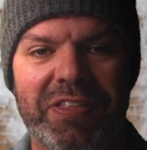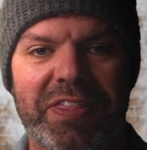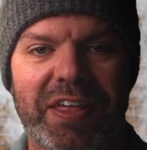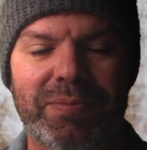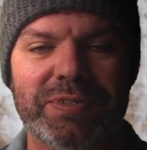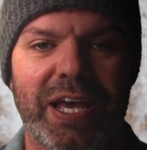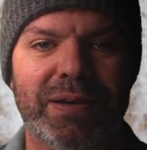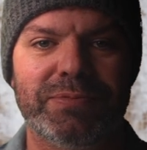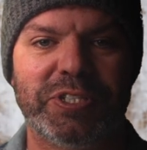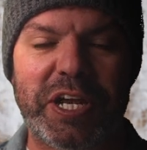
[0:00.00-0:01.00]
it the thumbs
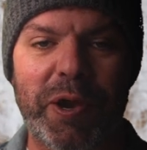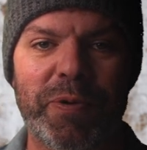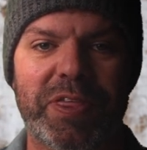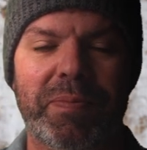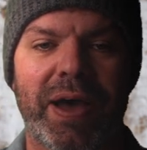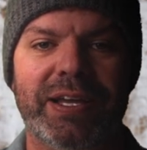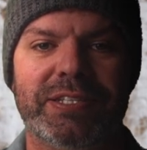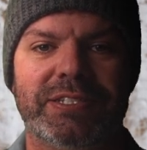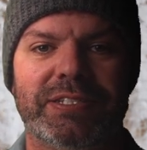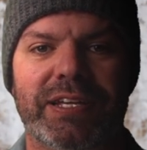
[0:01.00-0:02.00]
up, share it with your
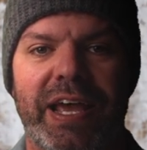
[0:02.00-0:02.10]
mates,